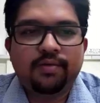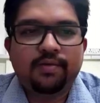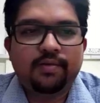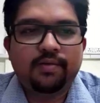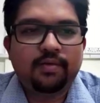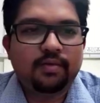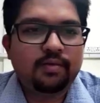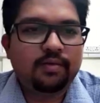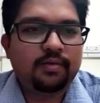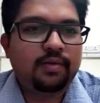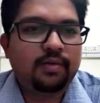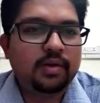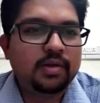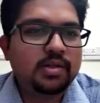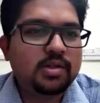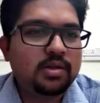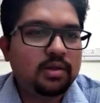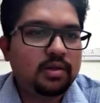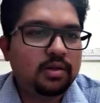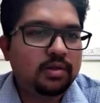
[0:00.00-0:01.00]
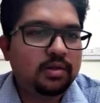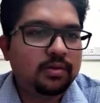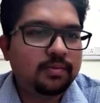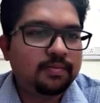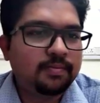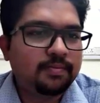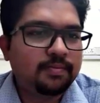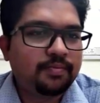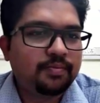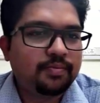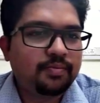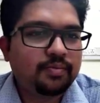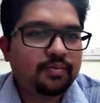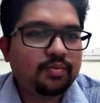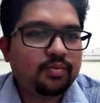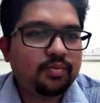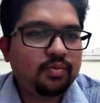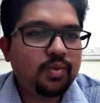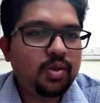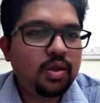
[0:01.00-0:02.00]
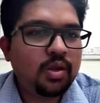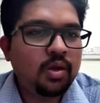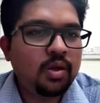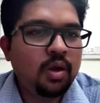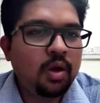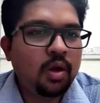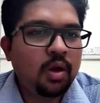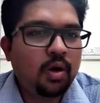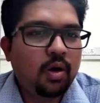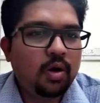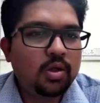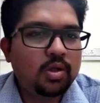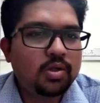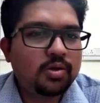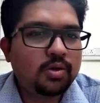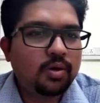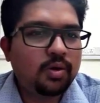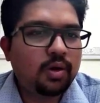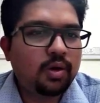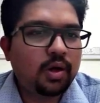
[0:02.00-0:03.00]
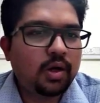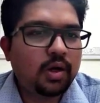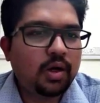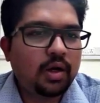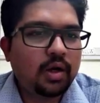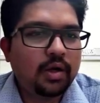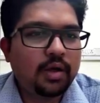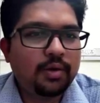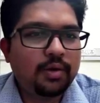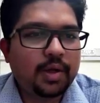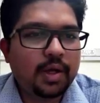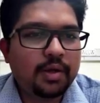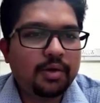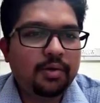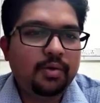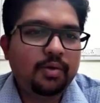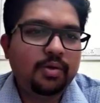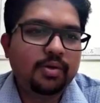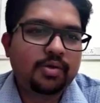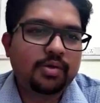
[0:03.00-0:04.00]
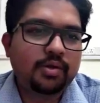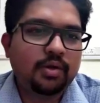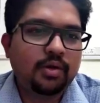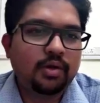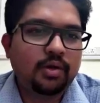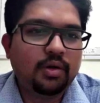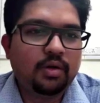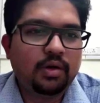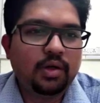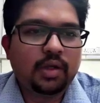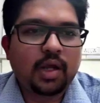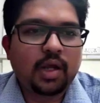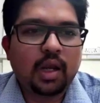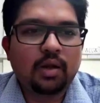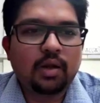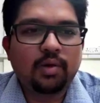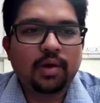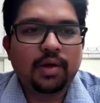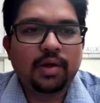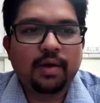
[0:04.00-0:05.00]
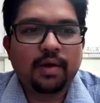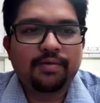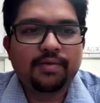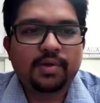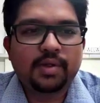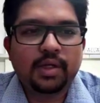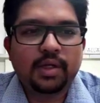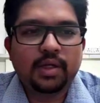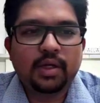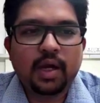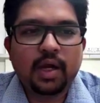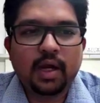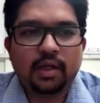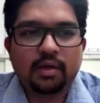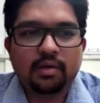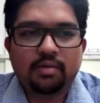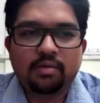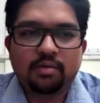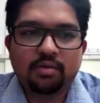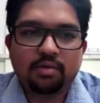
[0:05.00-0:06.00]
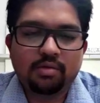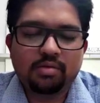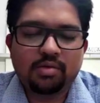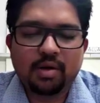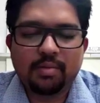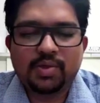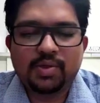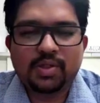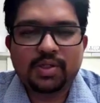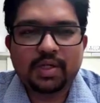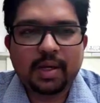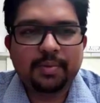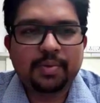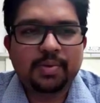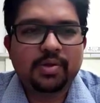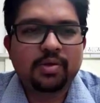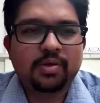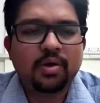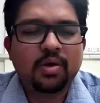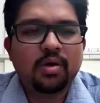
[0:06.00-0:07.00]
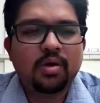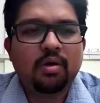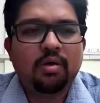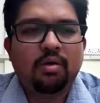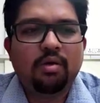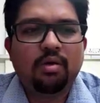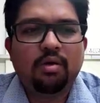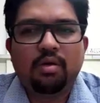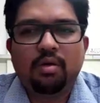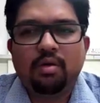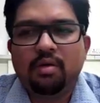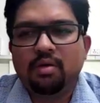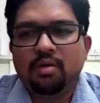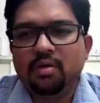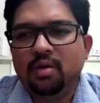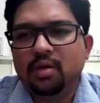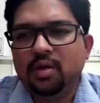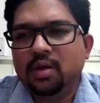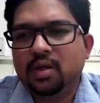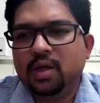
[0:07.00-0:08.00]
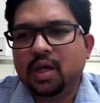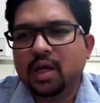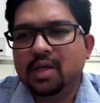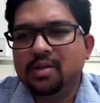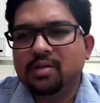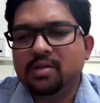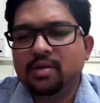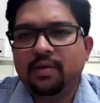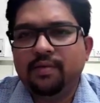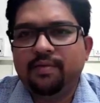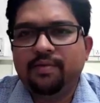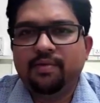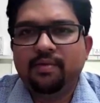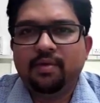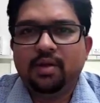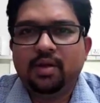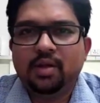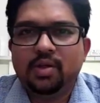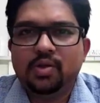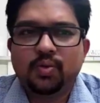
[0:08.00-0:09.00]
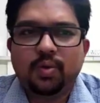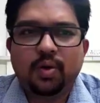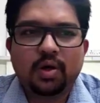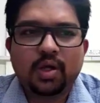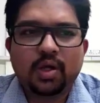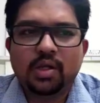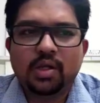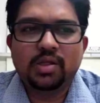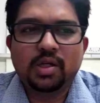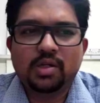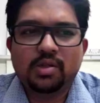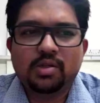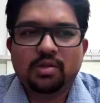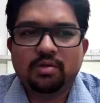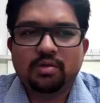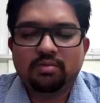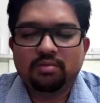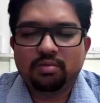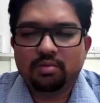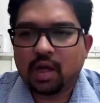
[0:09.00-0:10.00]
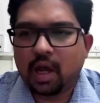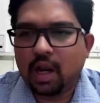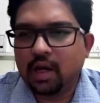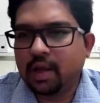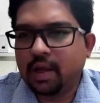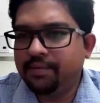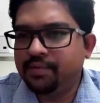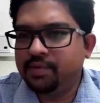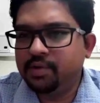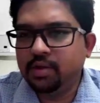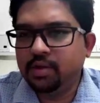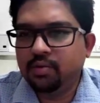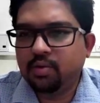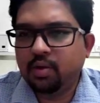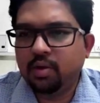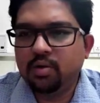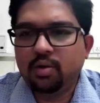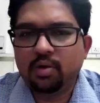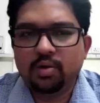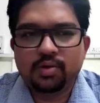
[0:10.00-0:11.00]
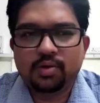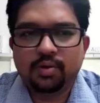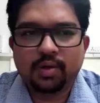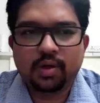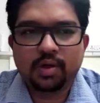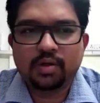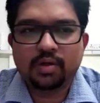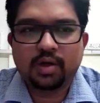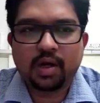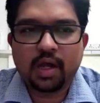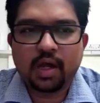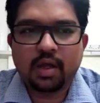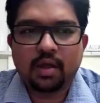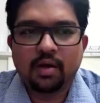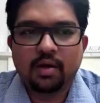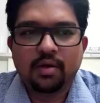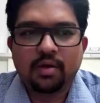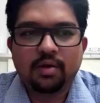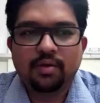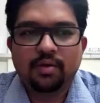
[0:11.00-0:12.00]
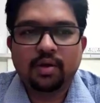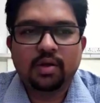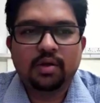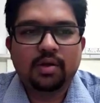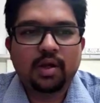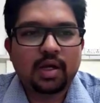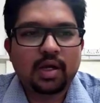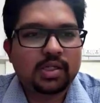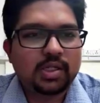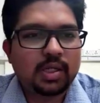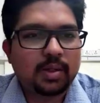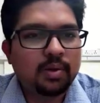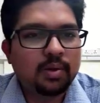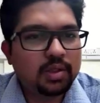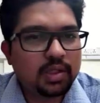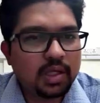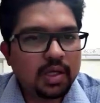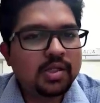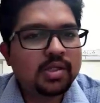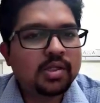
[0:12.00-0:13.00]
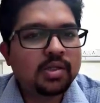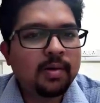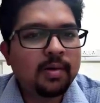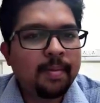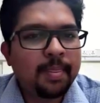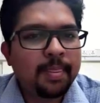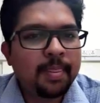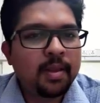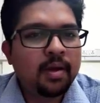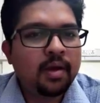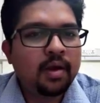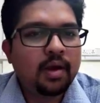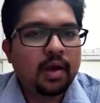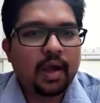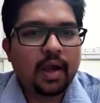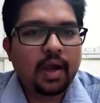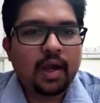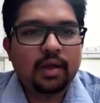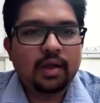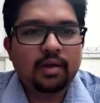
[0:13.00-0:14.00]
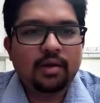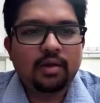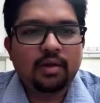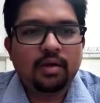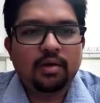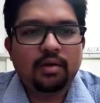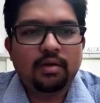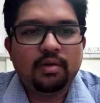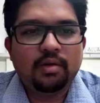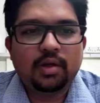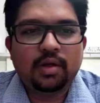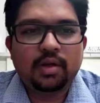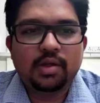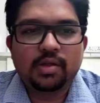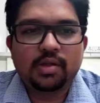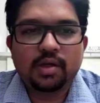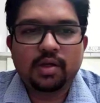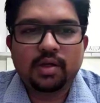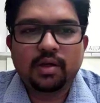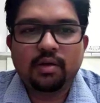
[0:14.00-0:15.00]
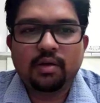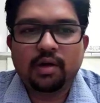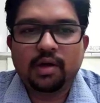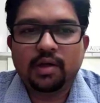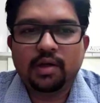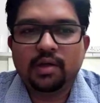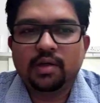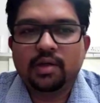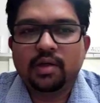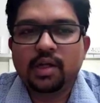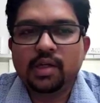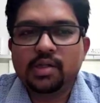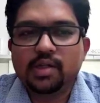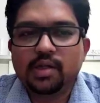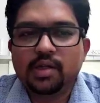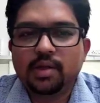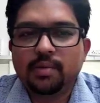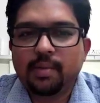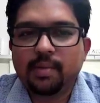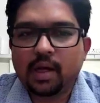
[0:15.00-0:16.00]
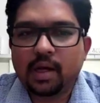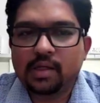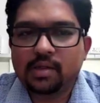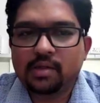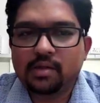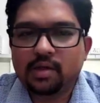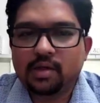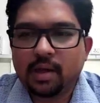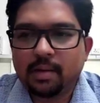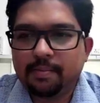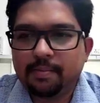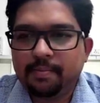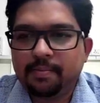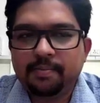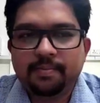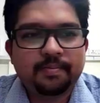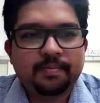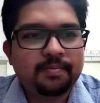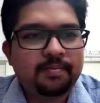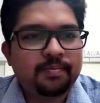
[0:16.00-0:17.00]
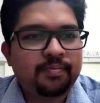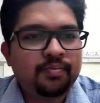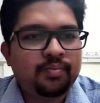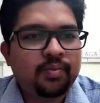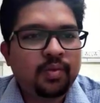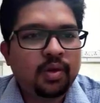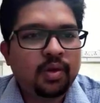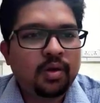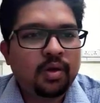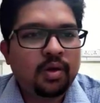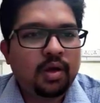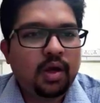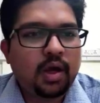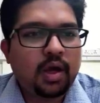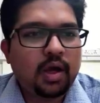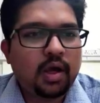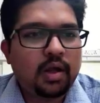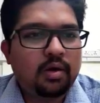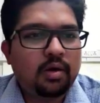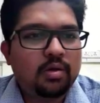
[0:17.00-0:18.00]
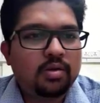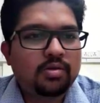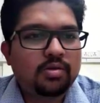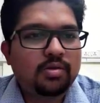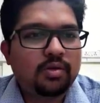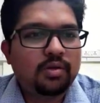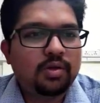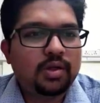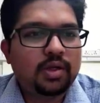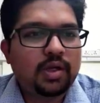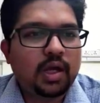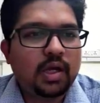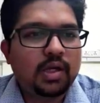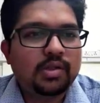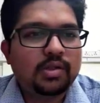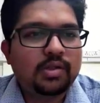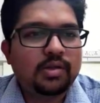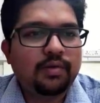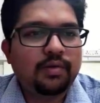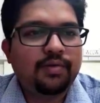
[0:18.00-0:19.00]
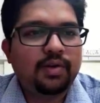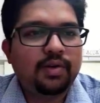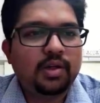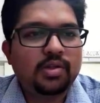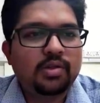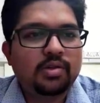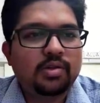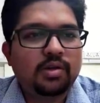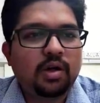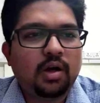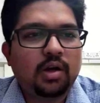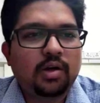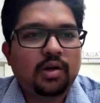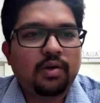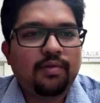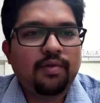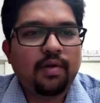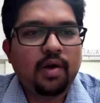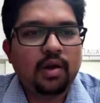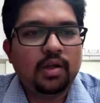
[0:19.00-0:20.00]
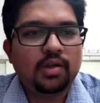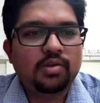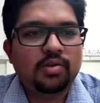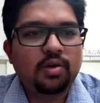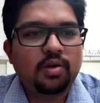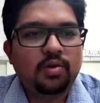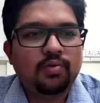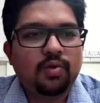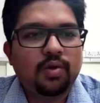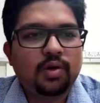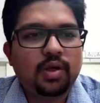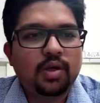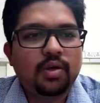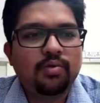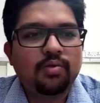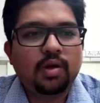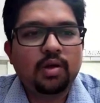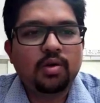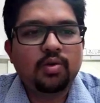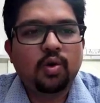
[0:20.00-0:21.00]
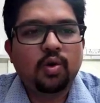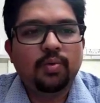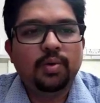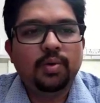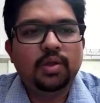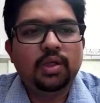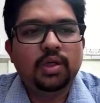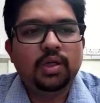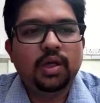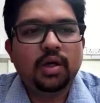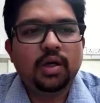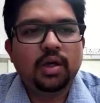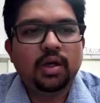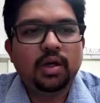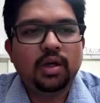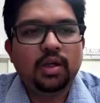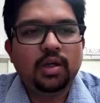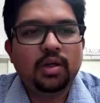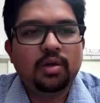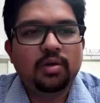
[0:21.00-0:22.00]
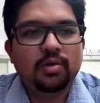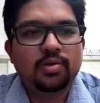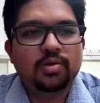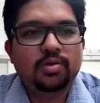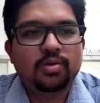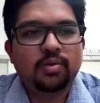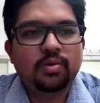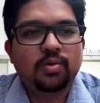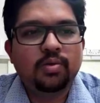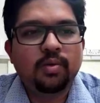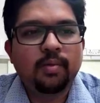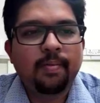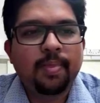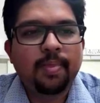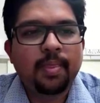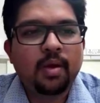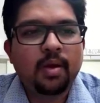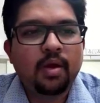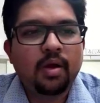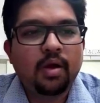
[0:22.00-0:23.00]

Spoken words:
other functional. Also you can use recalculate FC at some steps, or in case if it working just calc FC also you can try. You can try several things. And decreasing or increasing the max step, and also in case if it is ultra fine is not working, you can go with the int equals to.